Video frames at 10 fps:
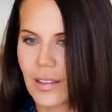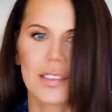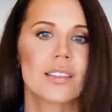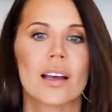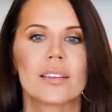And
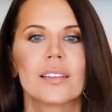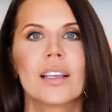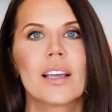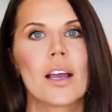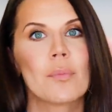
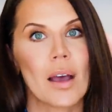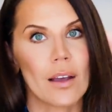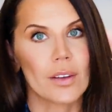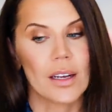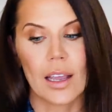suddenly I'm
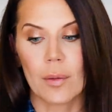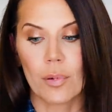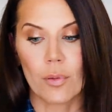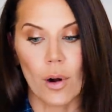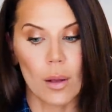having a
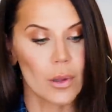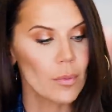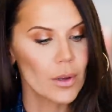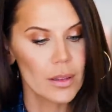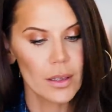
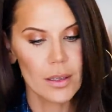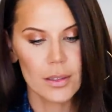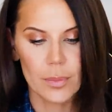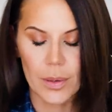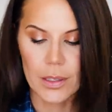problem with
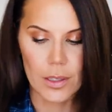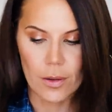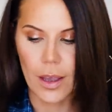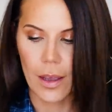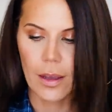this, but it's
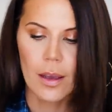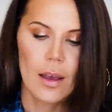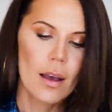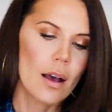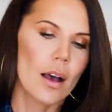okay.
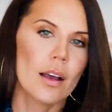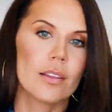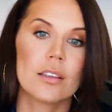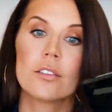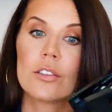Uh,
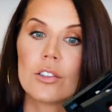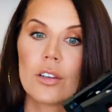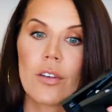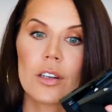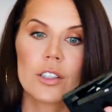these
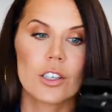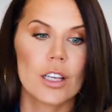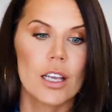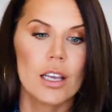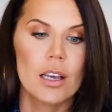
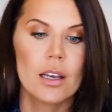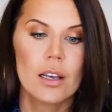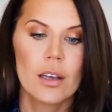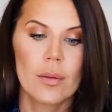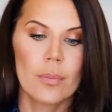Givenchy
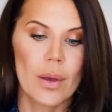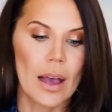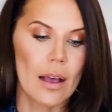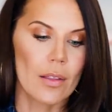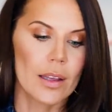
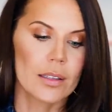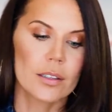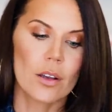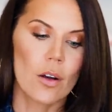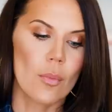
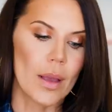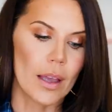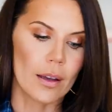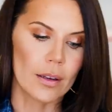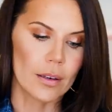palettes. Oh
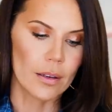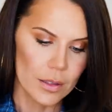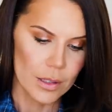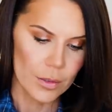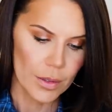man,
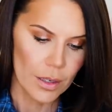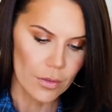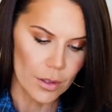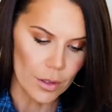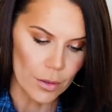is this one
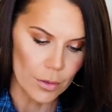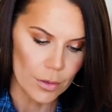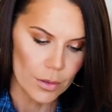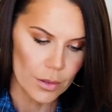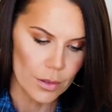even
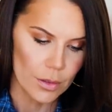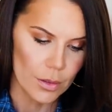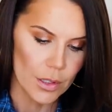used?